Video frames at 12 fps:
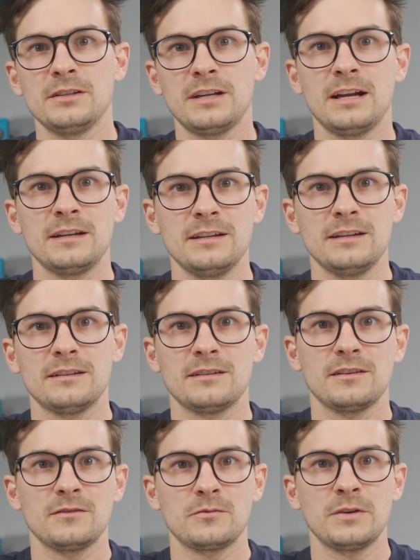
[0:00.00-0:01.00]
You kind of need it
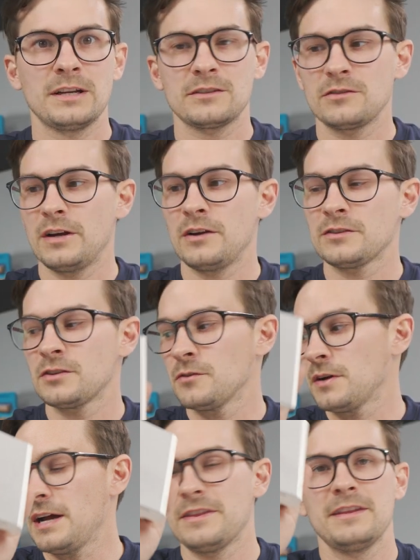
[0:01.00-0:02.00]
to ring. So I
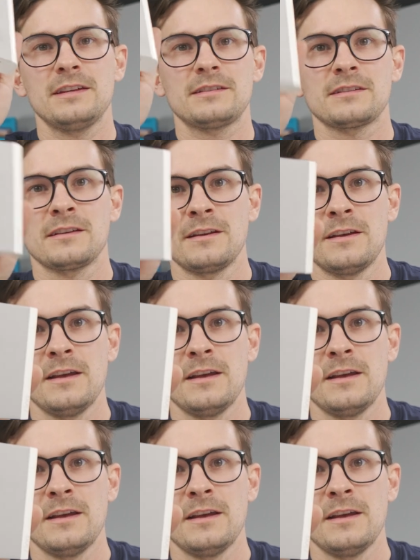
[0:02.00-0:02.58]
also got this.